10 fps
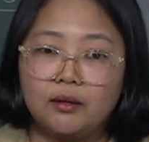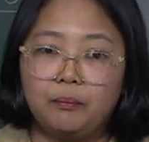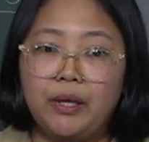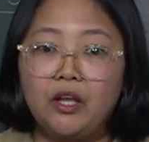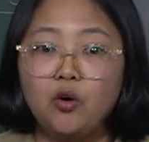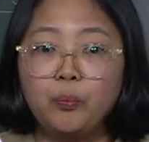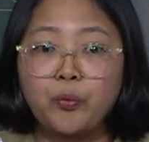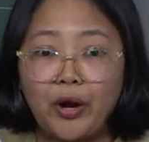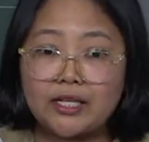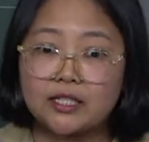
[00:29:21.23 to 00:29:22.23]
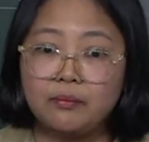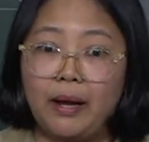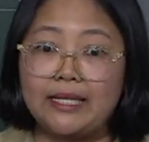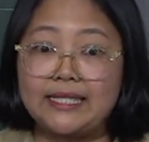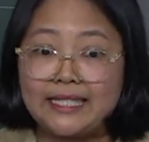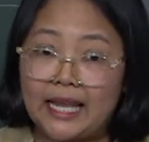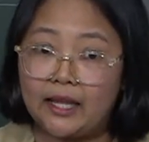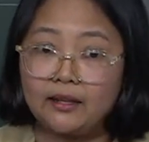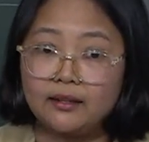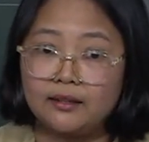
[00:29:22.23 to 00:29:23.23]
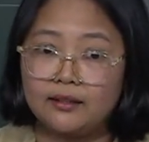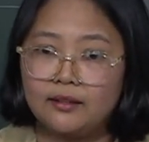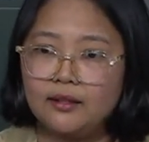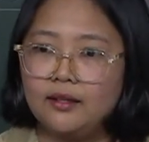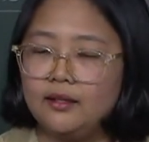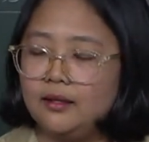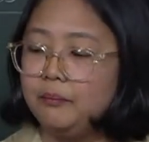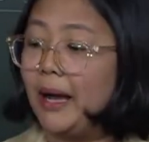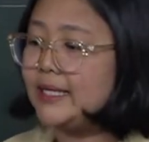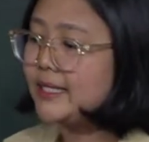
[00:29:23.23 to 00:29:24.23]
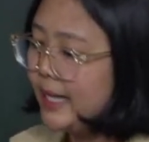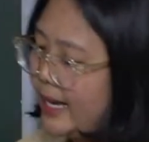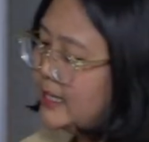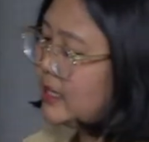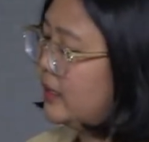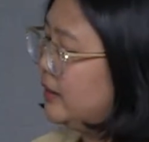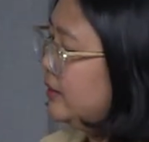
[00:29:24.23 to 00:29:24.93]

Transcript: being oppressed by sin, by Satan.